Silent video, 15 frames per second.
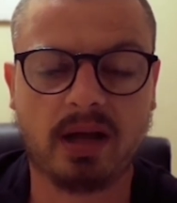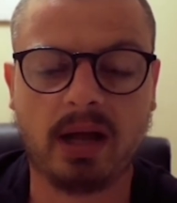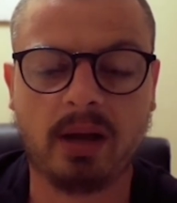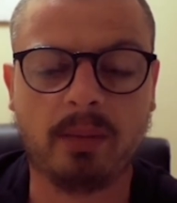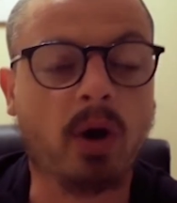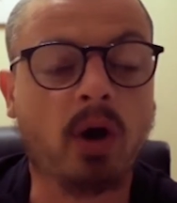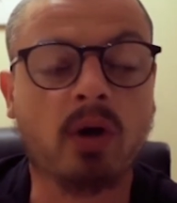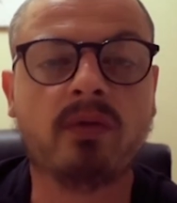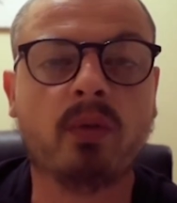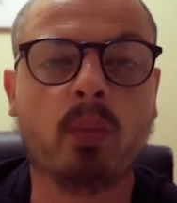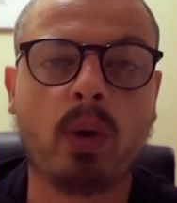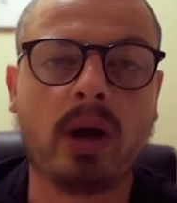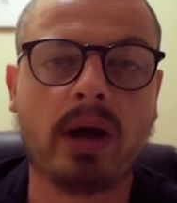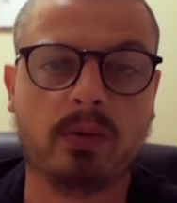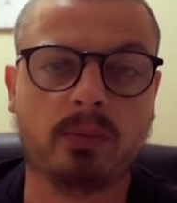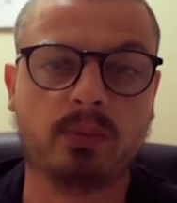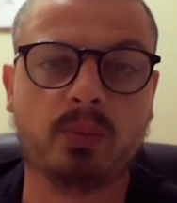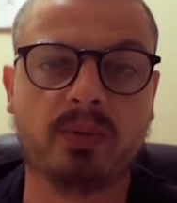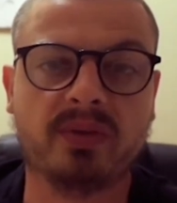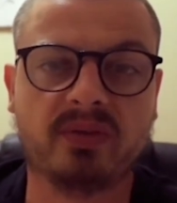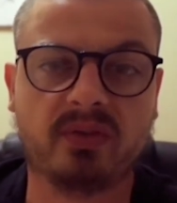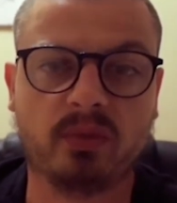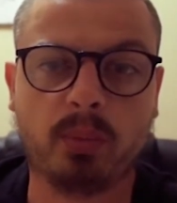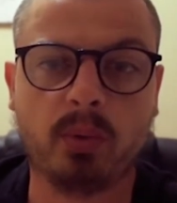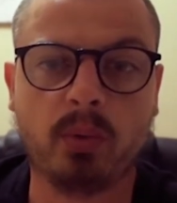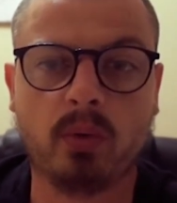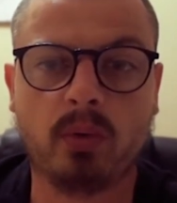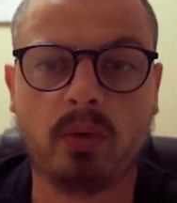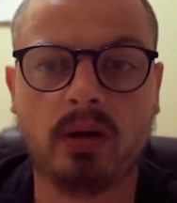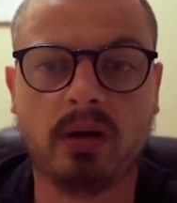I'm overwhelmed with the
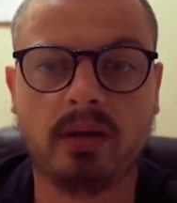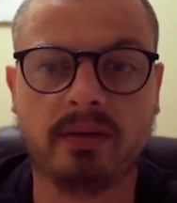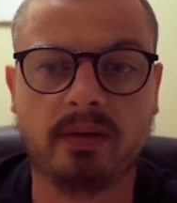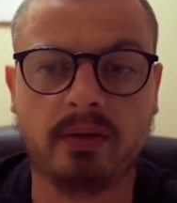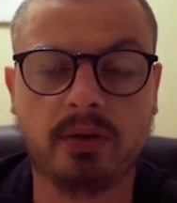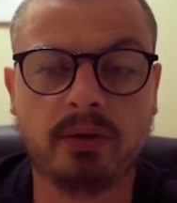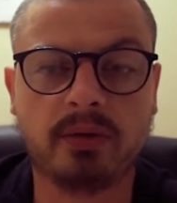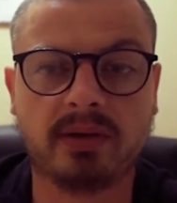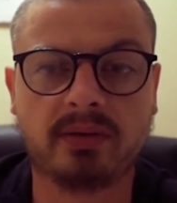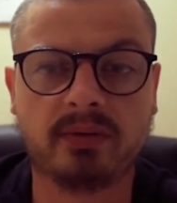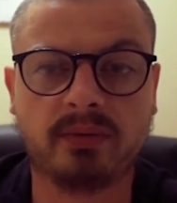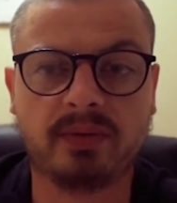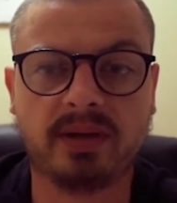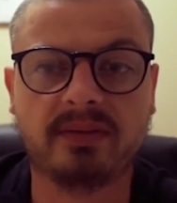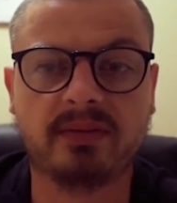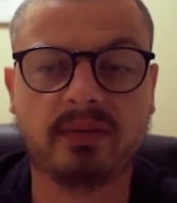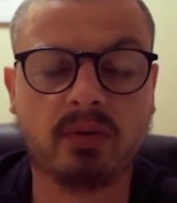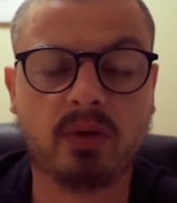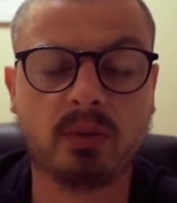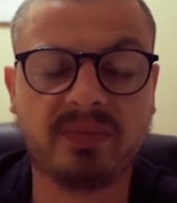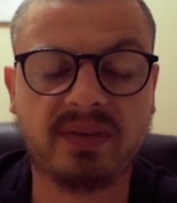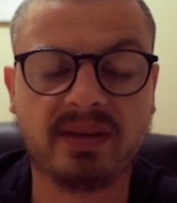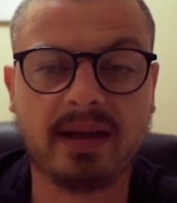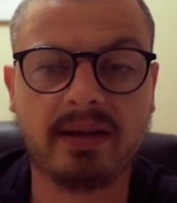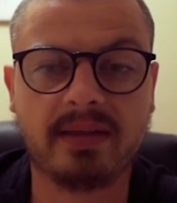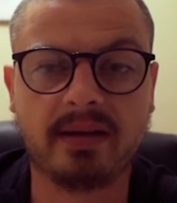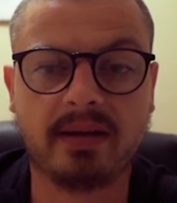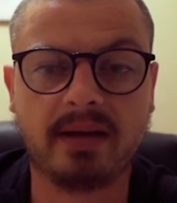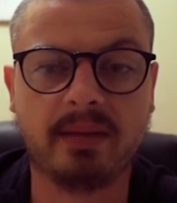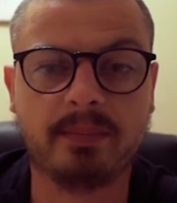support that Newcastle fans have come
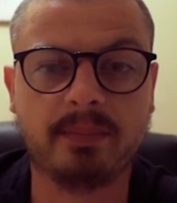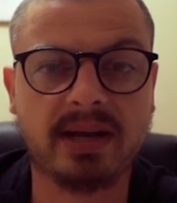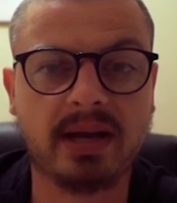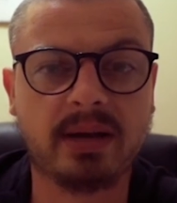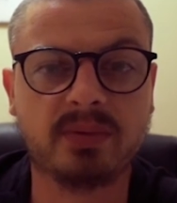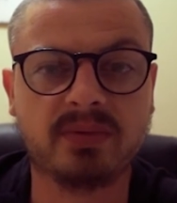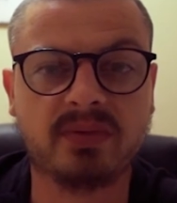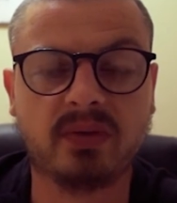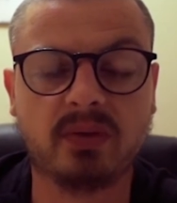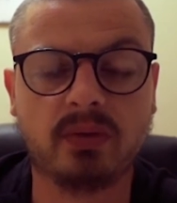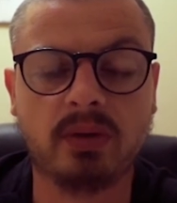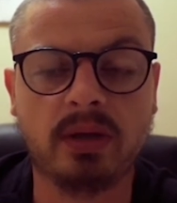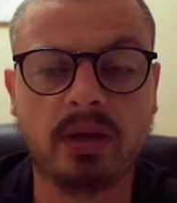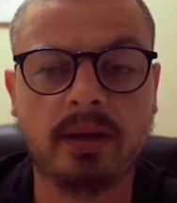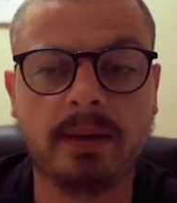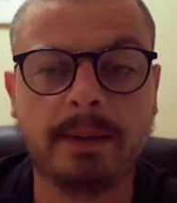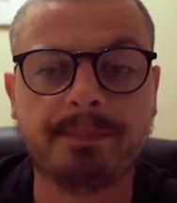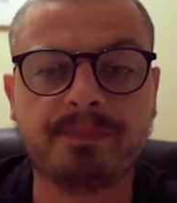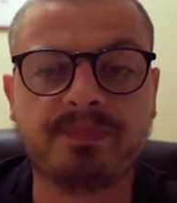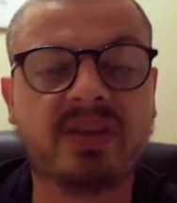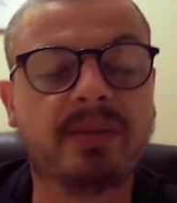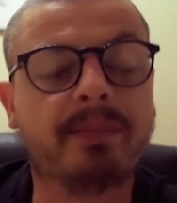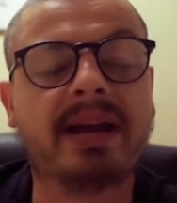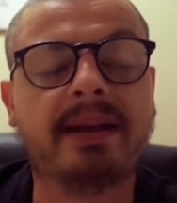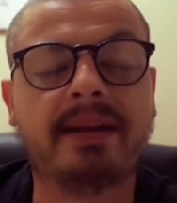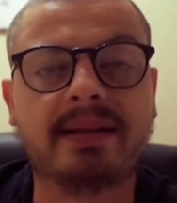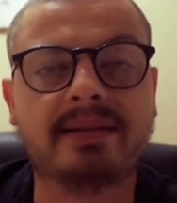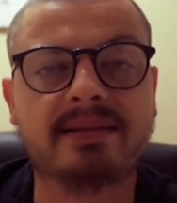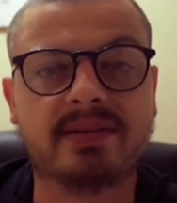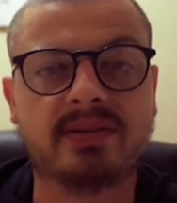together and been able to demand
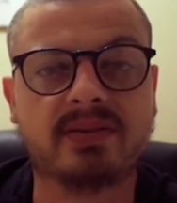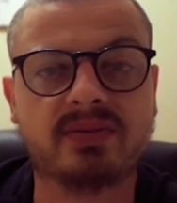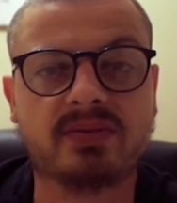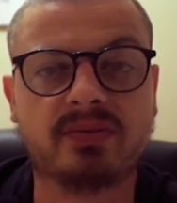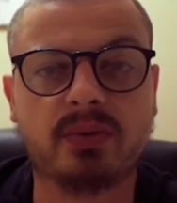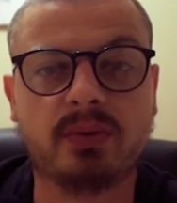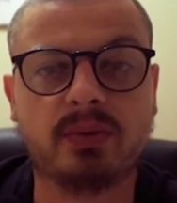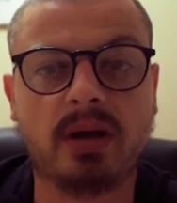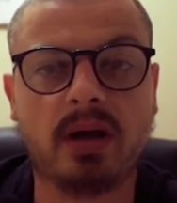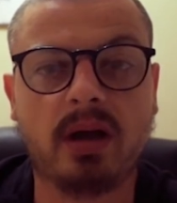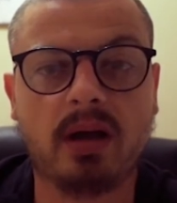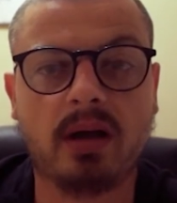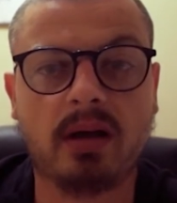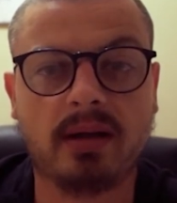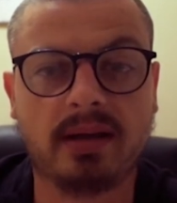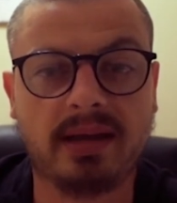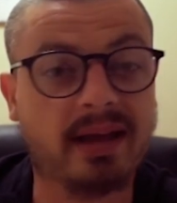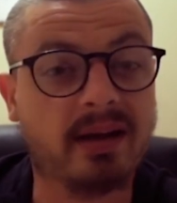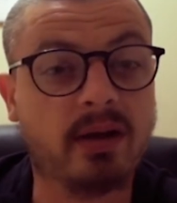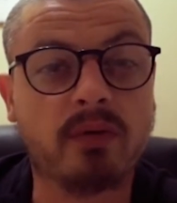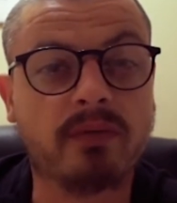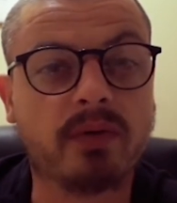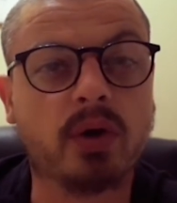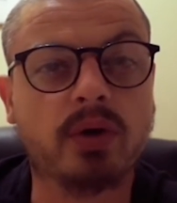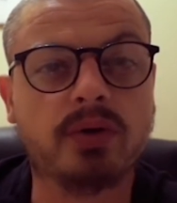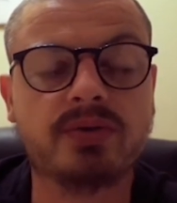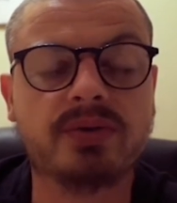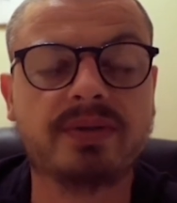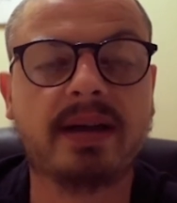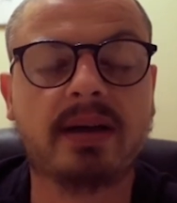answers through getting over
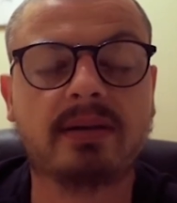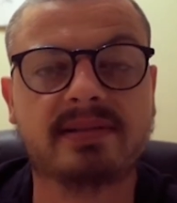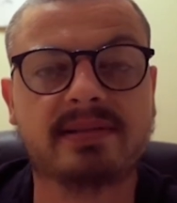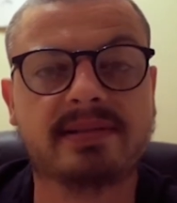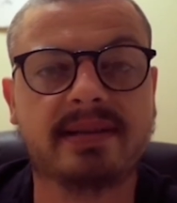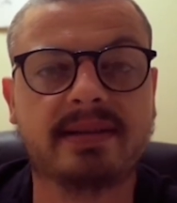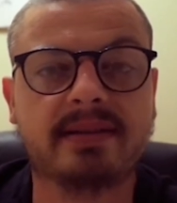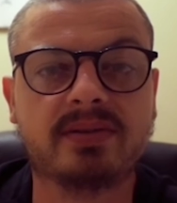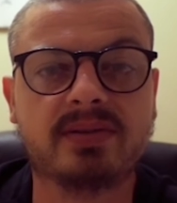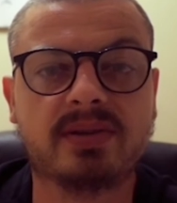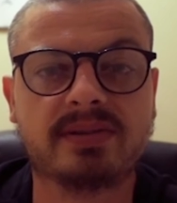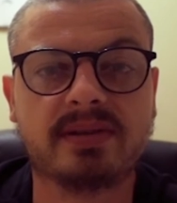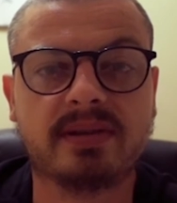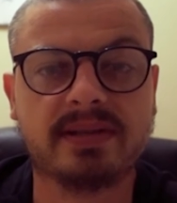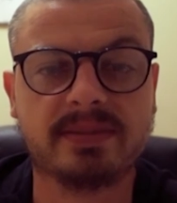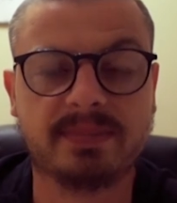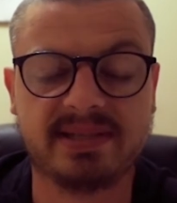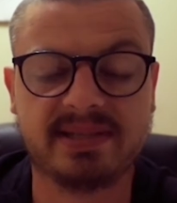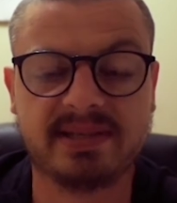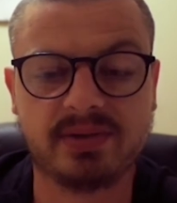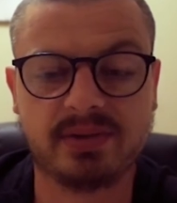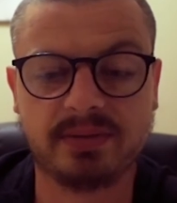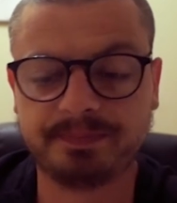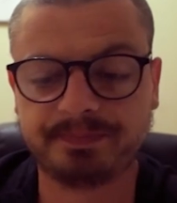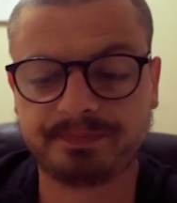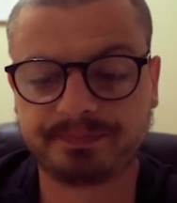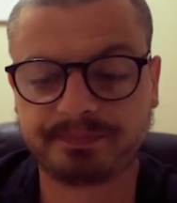100,000 signatures on this petition.